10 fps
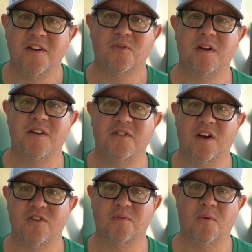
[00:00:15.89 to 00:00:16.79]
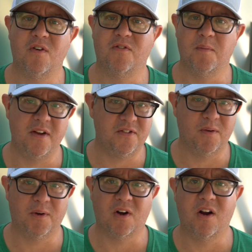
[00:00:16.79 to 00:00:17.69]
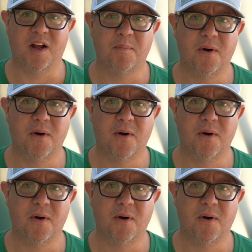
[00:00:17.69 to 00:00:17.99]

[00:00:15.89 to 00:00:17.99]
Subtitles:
I just wanted to share some more information regarding a